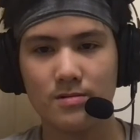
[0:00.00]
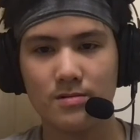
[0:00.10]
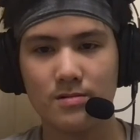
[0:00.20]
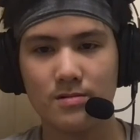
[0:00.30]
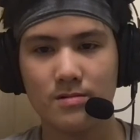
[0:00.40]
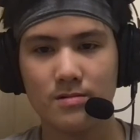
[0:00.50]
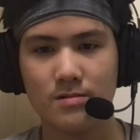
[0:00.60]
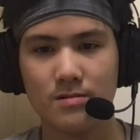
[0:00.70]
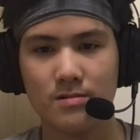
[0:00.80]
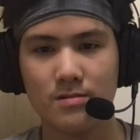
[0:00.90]

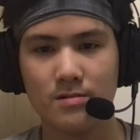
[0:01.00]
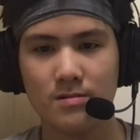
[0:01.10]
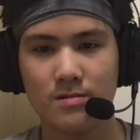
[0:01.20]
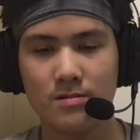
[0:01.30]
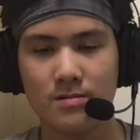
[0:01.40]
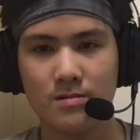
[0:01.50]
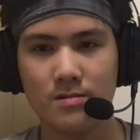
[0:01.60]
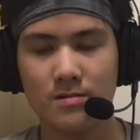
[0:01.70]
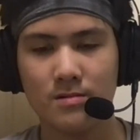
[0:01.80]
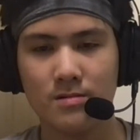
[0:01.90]

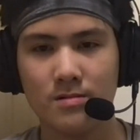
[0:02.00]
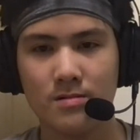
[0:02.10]
No one is speaking in this clip.